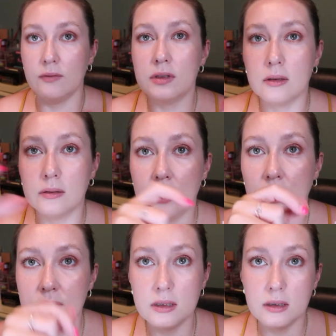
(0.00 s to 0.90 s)
So you
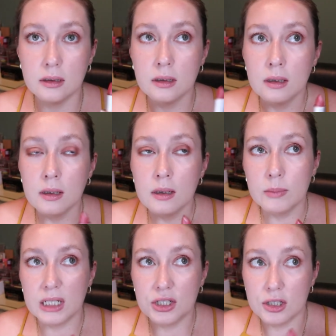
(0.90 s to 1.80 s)
have to
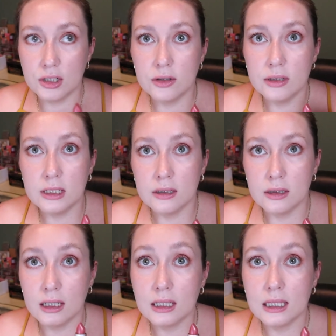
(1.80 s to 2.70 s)
make sure you hear
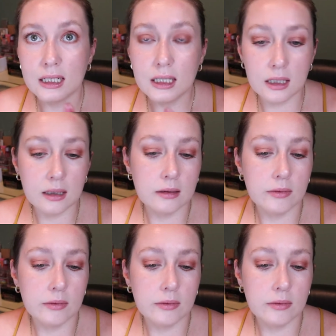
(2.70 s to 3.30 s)
the click